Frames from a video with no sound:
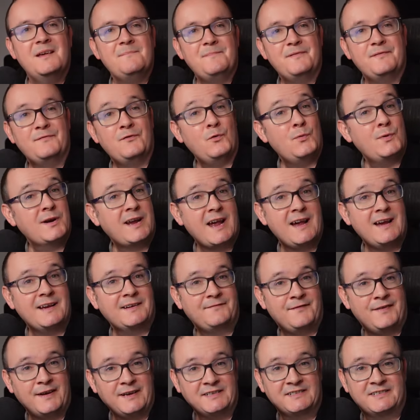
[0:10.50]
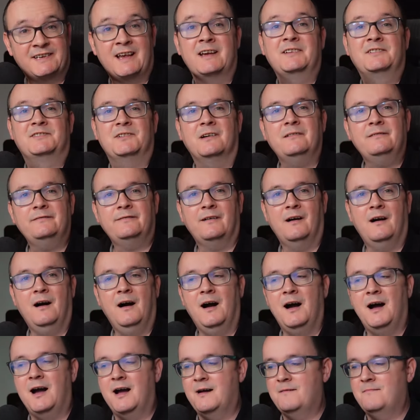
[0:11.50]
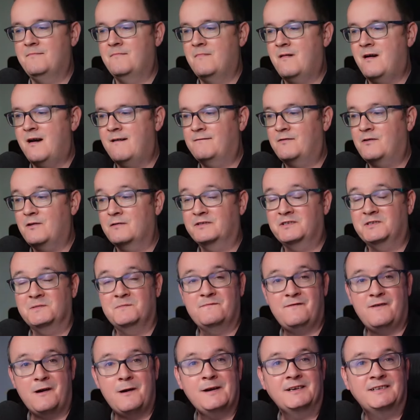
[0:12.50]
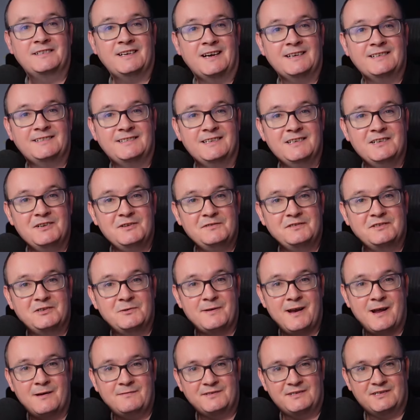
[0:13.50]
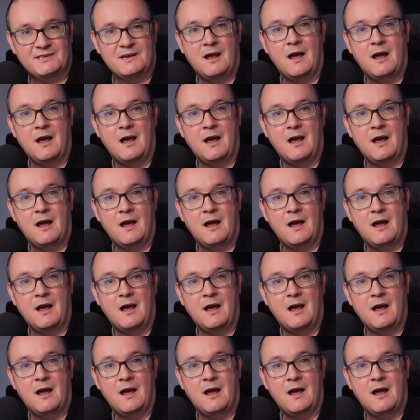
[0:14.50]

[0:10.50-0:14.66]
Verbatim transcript: Before we get things kicked off, um, I've got some very exciting news to announce.